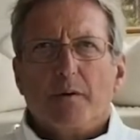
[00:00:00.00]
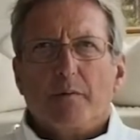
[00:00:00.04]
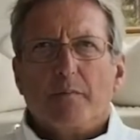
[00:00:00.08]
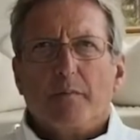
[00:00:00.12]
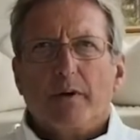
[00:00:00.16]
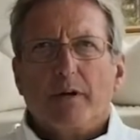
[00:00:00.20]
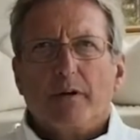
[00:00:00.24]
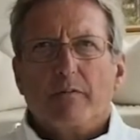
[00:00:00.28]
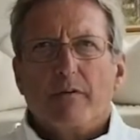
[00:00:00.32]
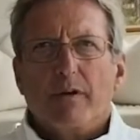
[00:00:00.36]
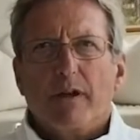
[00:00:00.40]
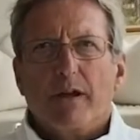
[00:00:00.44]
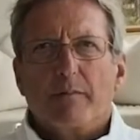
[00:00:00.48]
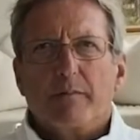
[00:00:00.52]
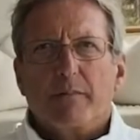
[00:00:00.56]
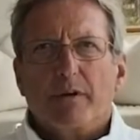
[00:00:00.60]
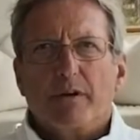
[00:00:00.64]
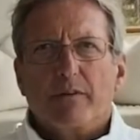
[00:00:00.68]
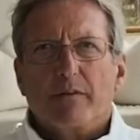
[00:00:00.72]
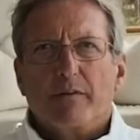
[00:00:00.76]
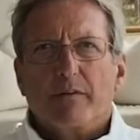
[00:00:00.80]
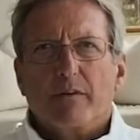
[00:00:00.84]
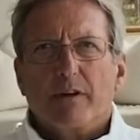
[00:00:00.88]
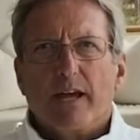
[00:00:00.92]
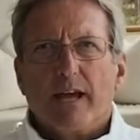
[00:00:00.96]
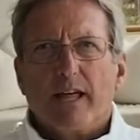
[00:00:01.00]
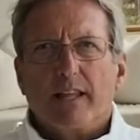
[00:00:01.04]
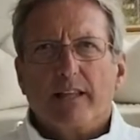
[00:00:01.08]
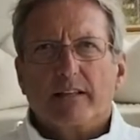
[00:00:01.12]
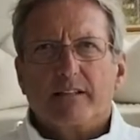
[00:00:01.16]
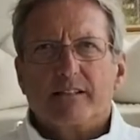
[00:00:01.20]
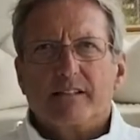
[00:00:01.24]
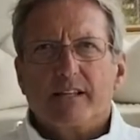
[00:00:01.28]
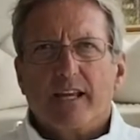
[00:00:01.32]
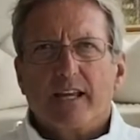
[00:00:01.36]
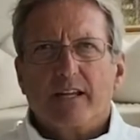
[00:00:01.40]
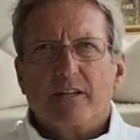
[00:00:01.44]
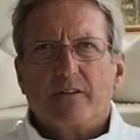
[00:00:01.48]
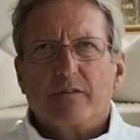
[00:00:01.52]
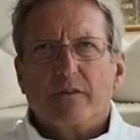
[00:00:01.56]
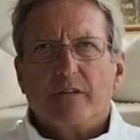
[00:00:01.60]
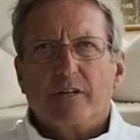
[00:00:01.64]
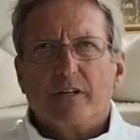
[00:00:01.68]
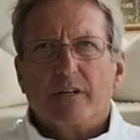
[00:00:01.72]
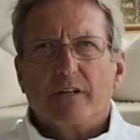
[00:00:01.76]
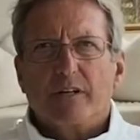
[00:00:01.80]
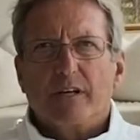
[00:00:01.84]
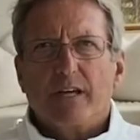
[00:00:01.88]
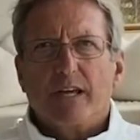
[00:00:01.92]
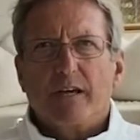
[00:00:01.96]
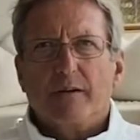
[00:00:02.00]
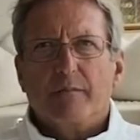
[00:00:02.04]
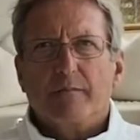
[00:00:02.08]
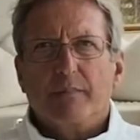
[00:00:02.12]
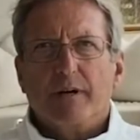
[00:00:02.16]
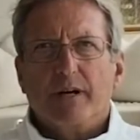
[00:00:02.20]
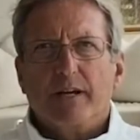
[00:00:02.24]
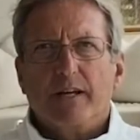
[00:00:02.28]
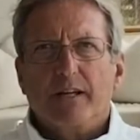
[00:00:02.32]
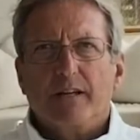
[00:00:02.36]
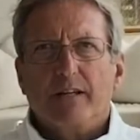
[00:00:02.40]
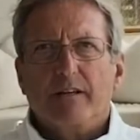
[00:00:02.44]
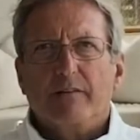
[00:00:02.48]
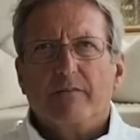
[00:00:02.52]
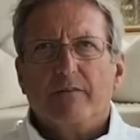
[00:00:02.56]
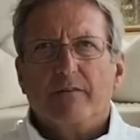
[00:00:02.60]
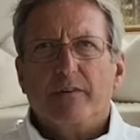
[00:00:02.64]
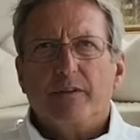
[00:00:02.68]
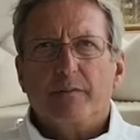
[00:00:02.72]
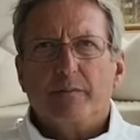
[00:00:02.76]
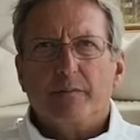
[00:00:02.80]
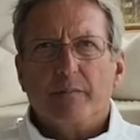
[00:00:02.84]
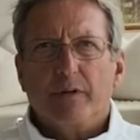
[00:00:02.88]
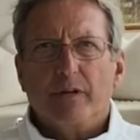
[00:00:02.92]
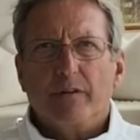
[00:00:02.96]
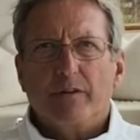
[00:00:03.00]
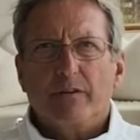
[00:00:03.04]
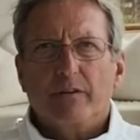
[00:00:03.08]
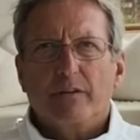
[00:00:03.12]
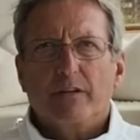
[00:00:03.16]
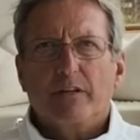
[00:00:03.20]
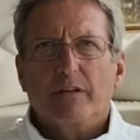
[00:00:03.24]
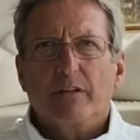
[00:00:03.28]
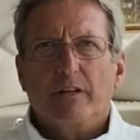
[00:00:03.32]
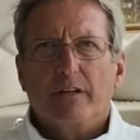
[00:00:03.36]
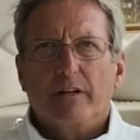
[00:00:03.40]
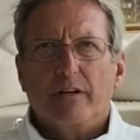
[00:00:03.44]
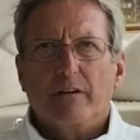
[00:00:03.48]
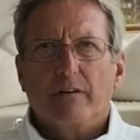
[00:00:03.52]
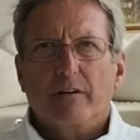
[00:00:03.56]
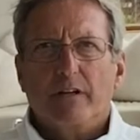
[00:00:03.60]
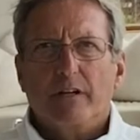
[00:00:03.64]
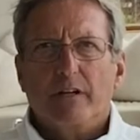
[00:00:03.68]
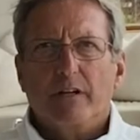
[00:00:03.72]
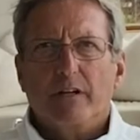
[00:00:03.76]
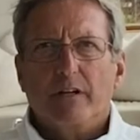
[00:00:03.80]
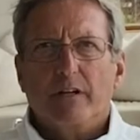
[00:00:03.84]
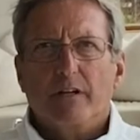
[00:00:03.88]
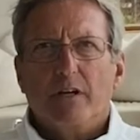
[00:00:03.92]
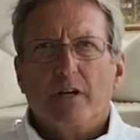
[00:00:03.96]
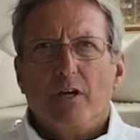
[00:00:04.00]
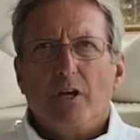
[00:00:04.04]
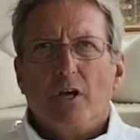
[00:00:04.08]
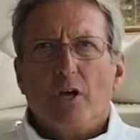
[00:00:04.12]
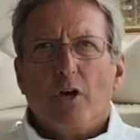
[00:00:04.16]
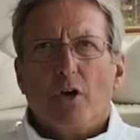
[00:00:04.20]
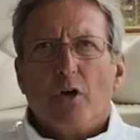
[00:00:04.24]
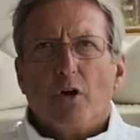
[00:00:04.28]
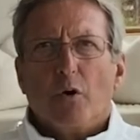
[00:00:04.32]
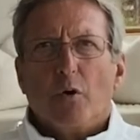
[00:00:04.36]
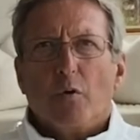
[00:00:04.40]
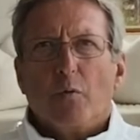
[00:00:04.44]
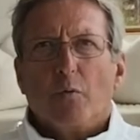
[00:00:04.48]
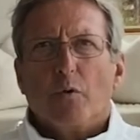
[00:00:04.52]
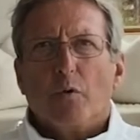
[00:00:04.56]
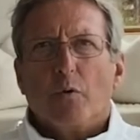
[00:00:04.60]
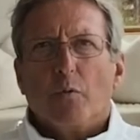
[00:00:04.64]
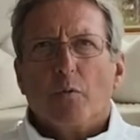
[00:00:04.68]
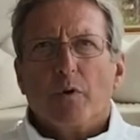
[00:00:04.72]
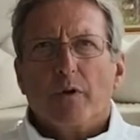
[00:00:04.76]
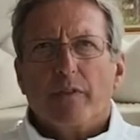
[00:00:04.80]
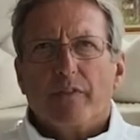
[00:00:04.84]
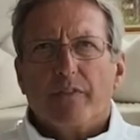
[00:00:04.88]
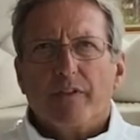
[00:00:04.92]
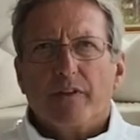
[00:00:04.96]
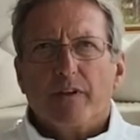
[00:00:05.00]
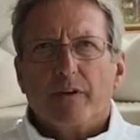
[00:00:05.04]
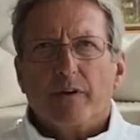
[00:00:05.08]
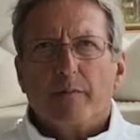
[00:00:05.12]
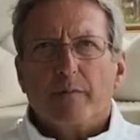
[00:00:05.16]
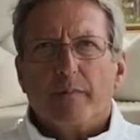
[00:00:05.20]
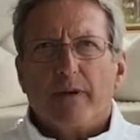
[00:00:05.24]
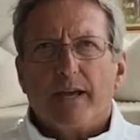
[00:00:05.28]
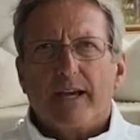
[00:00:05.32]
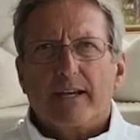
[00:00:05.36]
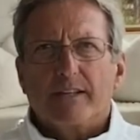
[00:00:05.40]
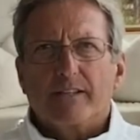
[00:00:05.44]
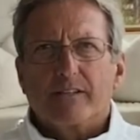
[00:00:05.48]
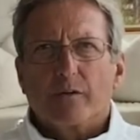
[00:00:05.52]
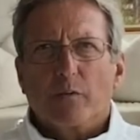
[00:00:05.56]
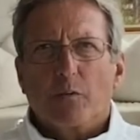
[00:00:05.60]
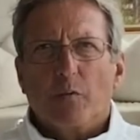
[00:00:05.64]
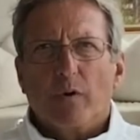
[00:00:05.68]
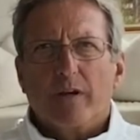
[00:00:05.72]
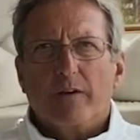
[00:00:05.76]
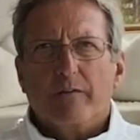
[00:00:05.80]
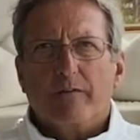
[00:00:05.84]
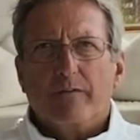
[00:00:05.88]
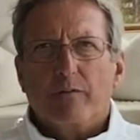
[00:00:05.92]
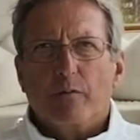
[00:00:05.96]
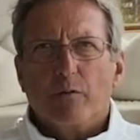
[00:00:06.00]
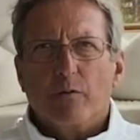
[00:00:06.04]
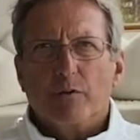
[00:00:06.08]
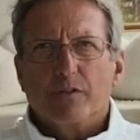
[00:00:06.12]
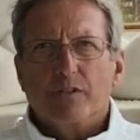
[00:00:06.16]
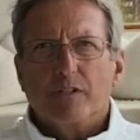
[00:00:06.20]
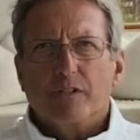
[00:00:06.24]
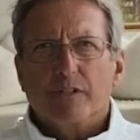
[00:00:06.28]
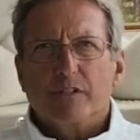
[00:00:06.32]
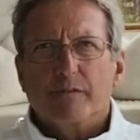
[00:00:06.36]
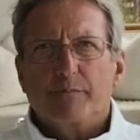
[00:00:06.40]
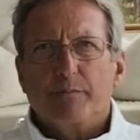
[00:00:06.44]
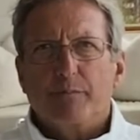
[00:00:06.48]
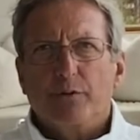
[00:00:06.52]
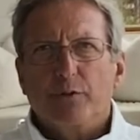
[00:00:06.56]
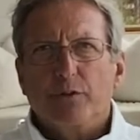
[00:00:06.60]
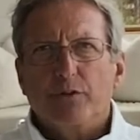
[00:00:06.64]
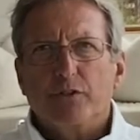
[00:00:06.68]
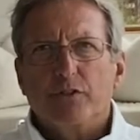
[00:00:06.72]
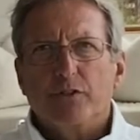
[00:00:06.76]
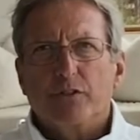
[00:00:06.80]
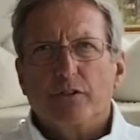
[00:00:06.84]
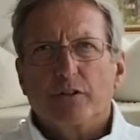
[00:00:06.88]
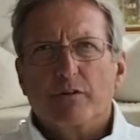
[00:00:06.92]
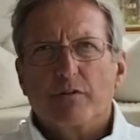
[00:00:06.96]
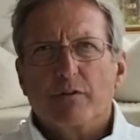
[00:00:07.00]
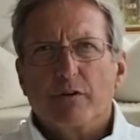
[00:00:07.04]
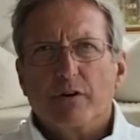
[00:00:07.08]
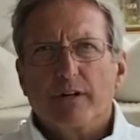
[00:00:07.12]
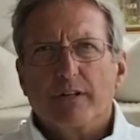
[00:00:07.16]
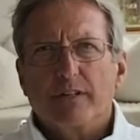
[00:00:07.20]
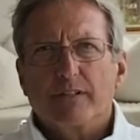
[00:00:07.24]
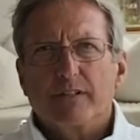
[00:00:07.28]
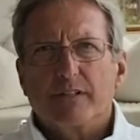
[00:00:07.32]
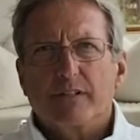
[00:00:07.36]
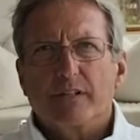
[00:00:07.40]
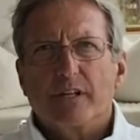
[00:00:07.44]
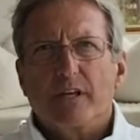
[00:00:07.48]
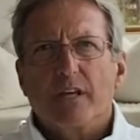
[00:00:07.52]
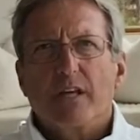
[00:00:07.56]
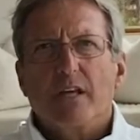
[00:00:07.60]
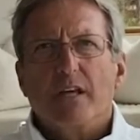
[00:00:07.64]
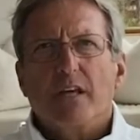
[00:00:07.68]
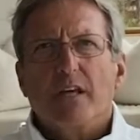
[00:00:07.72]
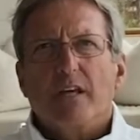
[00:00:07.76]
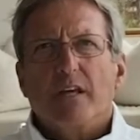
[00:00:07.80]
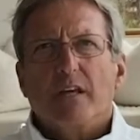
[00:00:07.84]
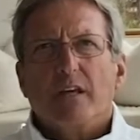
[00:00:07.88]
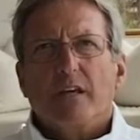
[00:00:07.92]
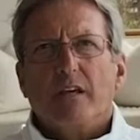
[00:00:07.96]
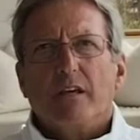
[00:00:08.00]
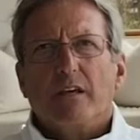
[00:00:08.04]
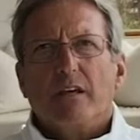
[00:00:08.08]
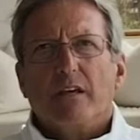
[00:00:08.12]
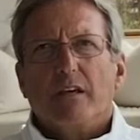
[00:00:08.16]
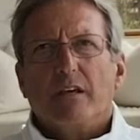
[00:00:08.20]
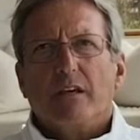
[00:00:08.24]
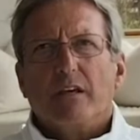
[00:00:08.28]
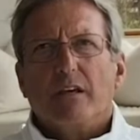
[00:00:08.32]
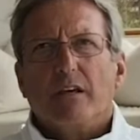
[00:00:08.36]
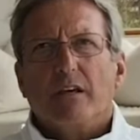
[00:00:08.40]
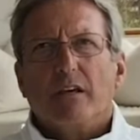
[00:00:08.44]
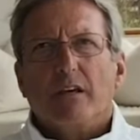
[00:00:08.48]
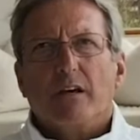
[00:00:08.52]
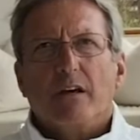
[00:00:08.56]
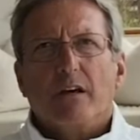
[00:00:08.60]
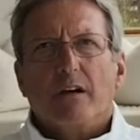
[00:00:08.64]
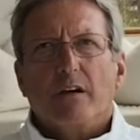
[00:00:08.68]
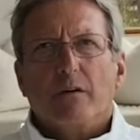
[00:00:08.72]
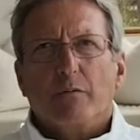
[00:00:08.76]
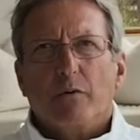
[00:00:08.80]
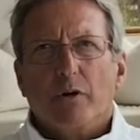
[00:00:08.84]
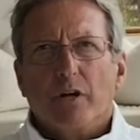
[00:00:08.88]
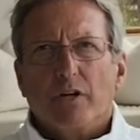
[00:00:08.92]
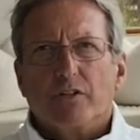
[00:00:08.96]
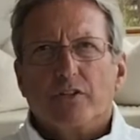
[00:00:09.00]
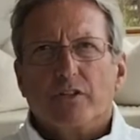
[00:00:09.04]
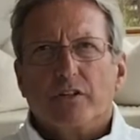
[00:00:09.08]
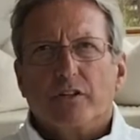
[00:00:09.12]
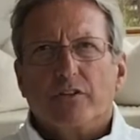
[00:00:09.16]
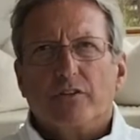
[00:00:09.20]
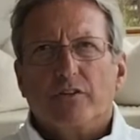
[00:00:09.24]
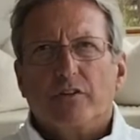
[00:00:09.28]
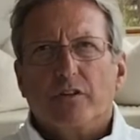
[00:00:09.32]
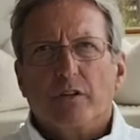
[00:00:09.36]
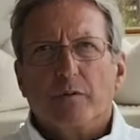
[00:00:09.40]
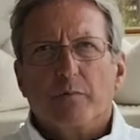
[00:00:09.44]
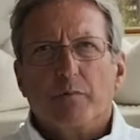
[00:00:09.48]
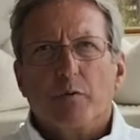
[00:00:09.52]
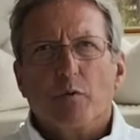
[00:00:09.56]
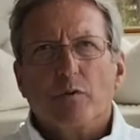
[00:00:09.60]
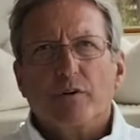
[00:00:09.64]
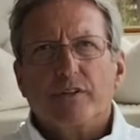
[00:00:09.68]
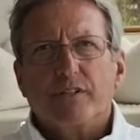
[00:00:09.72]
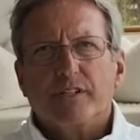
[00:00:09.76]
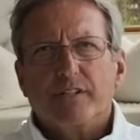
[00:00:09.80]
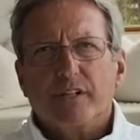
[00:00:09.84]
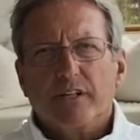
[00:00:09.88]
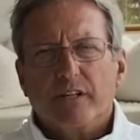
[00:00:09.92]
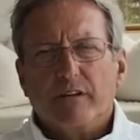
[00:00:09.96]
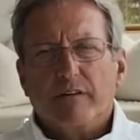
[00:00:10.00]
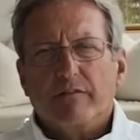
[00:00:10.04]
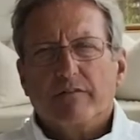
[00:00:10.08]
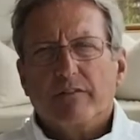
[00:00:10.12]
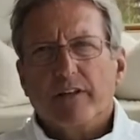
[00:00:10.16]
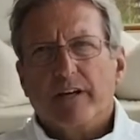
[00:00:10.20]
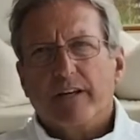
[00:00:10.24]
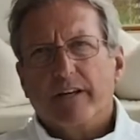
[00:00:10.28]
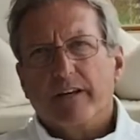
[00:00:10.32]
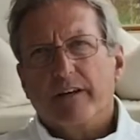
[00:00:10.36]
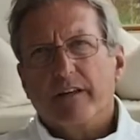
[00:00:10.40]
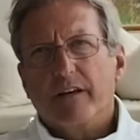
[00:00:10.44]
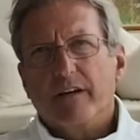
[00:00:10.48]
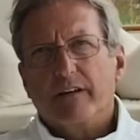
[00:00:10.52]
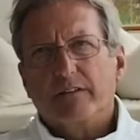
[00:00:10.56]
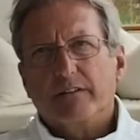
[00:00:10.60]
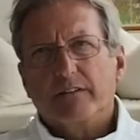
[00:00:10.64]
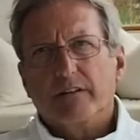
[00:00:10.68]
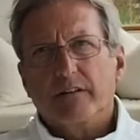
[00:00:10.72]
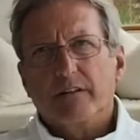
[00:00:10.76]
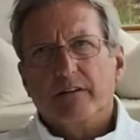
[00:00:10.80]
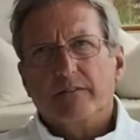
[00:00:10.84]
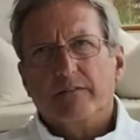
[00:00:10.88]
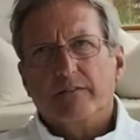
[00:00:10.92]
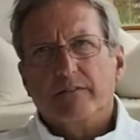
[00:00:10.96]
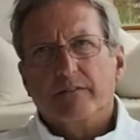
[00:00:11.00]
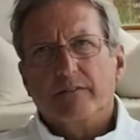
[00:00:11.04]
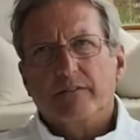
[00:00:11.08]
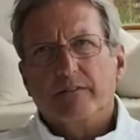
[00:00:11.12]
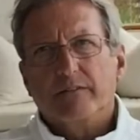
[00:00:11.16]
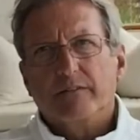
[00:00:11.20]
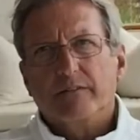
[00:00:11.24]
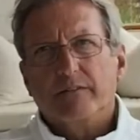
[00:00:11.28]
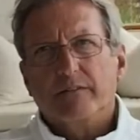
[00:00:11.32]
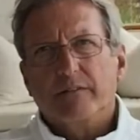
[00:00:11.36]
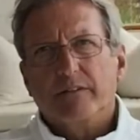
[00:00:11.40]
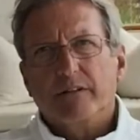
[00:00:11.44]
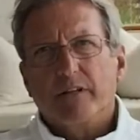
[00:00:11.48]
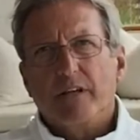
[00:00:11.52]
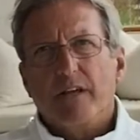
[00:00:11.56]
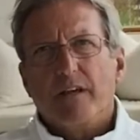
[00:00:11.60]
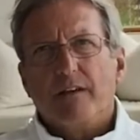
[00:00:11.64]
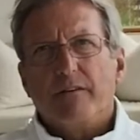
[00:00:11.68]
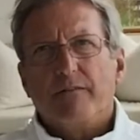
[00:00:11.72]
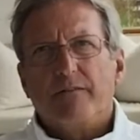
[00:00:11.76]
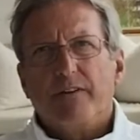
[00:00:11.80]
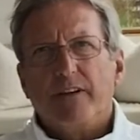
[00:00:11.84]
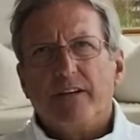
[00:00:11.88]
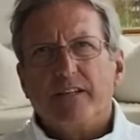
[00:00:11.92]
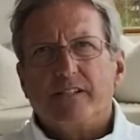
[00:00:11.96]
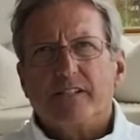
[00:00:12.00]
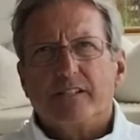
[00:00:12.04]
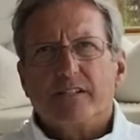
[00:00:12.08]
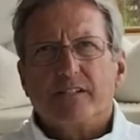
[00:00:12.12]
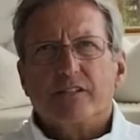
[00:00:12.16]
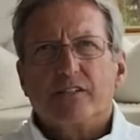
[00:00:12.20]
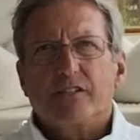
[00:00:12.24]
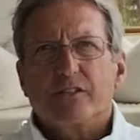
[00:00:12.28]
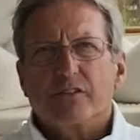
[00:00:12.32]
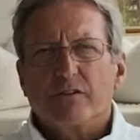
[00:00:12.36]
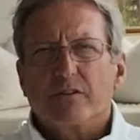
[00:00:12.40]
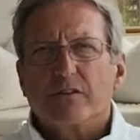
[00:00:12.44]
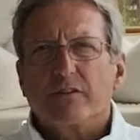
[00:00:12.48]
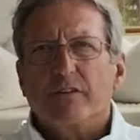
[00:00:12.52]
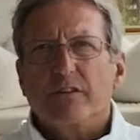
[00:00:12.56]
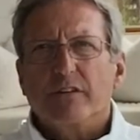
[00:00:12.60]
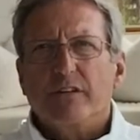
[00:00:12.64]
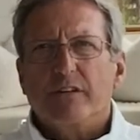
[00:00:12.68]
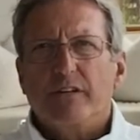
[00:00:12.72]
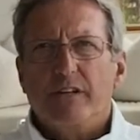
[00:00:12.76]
My grandmother, Alexandria, and my infant mother, Kaleria, were with him as the White forces pushed across Russia to the port city of Vladivostok. Facing certain